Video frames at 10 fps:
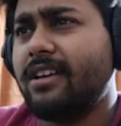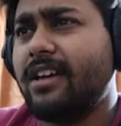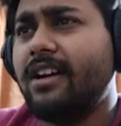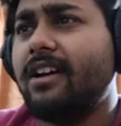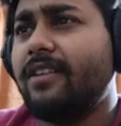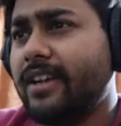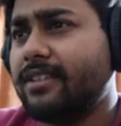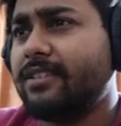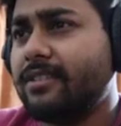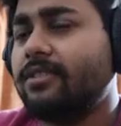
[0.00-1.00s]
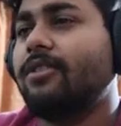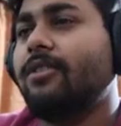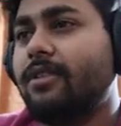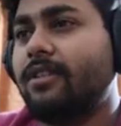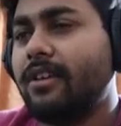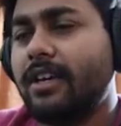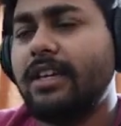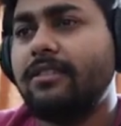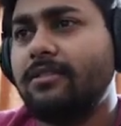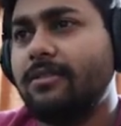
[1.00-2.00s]
A R X.
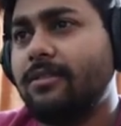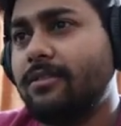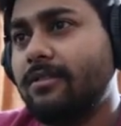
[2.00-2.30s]
Okay, so